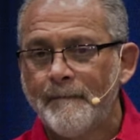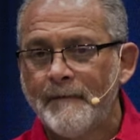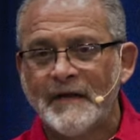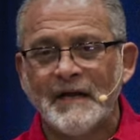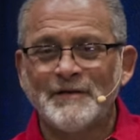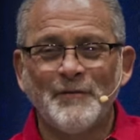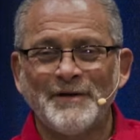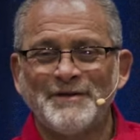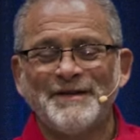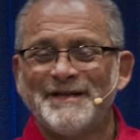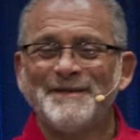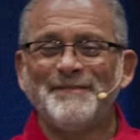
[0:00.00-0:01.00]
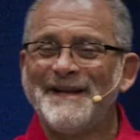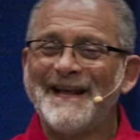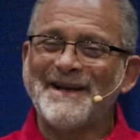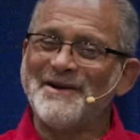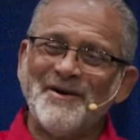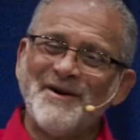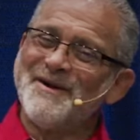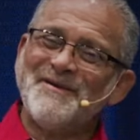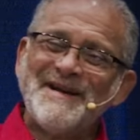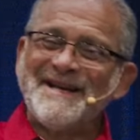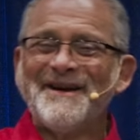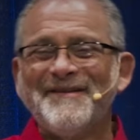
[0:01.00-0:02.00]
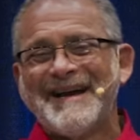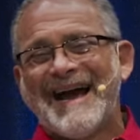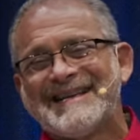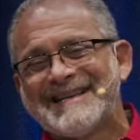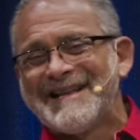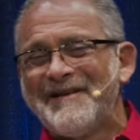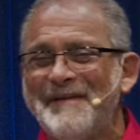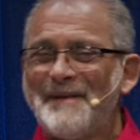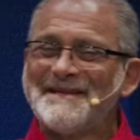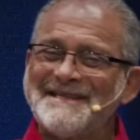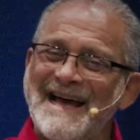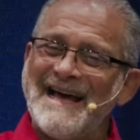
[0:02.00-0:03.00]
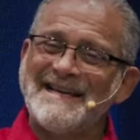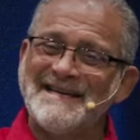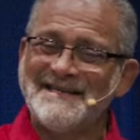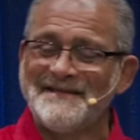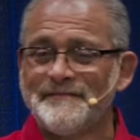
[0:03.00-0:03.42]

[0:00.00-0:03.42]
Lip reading: He doesn't want you just to be like, oh, ooey gooey, I just love my Messiah.